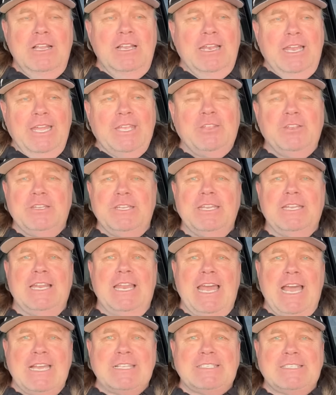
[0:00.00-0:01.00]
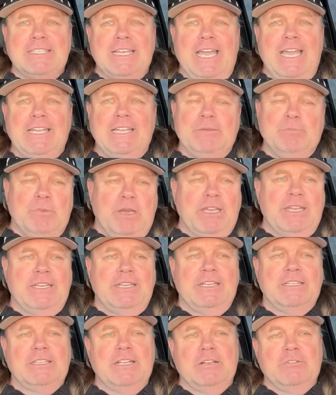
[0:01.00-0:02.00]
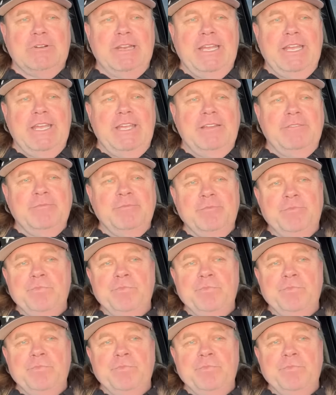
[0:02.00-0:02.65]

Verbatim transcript: like you did last night in Marina del Rey.